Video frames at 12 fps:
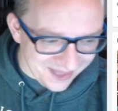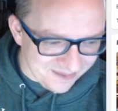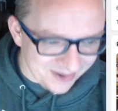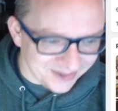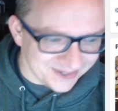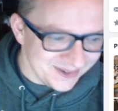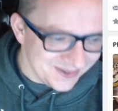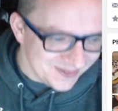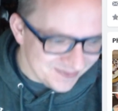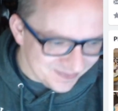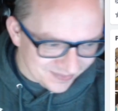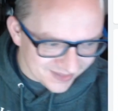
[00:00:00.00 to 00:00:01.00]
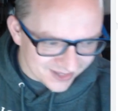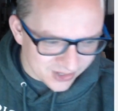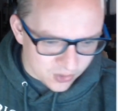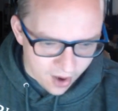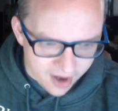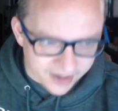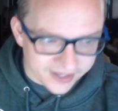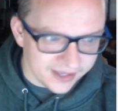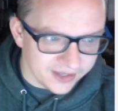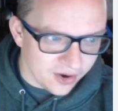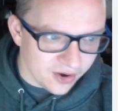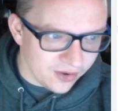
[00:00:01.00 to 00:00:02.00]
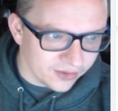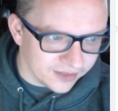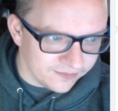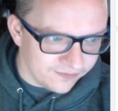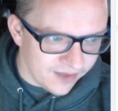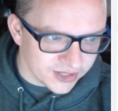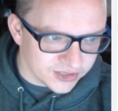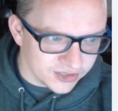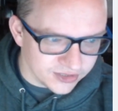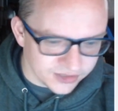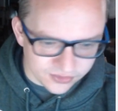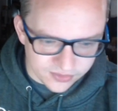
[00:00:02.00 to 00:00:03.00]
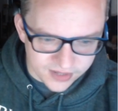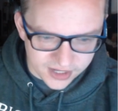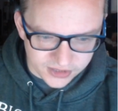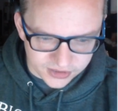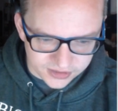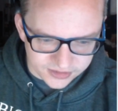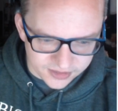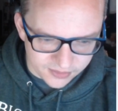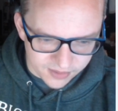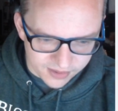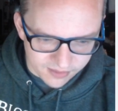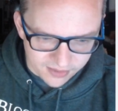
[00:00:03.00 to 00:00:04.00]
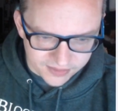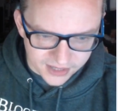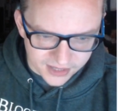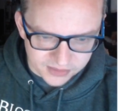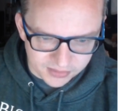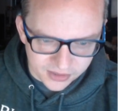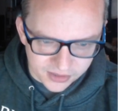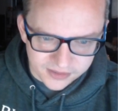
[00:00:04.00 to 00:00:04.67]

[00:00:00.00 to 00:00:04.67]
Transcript: much. Quirky Girl Confections and Creations, other way around actually. But look at